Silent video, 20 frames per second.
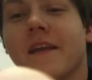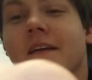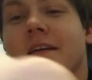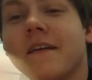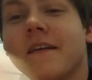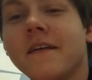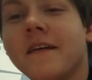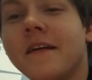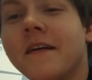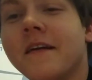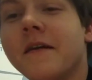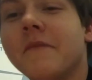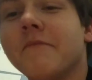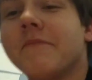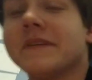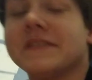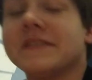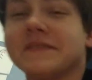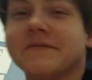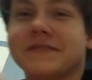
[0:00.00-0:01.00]
hysterical.
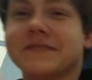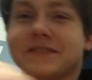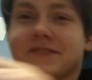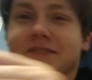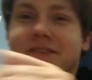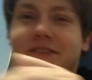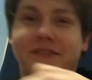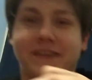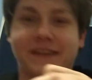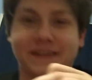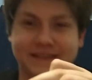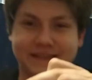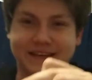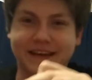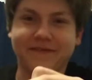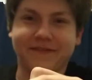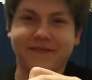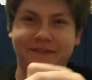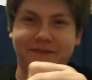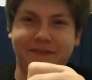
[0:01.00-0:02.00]
I would go watch the
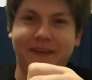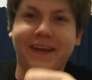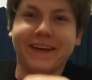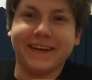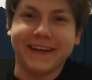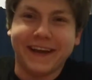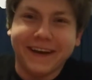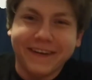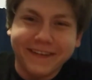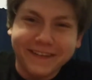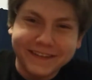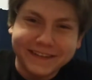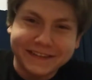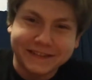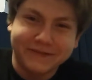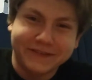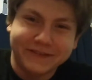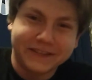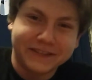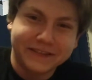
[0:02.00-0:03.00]
video.
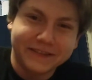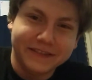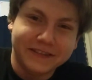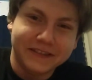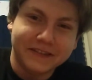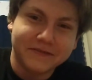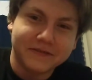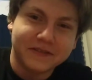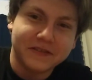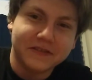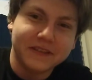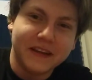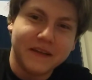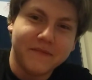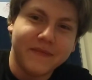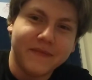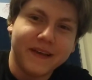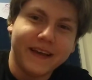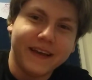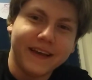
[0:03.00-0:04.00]
I'm gonna link her
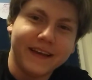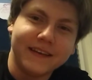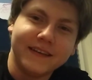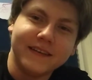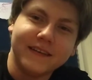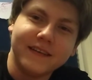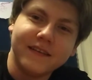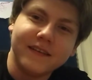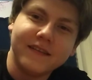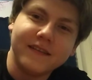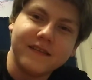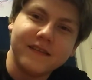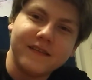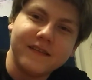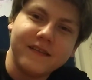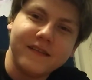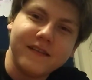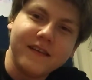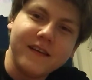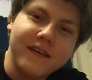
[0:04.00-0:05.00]
YouTube channel down
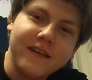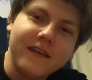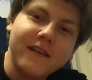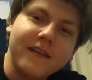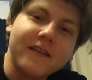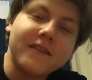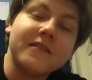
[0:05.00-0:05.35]
below,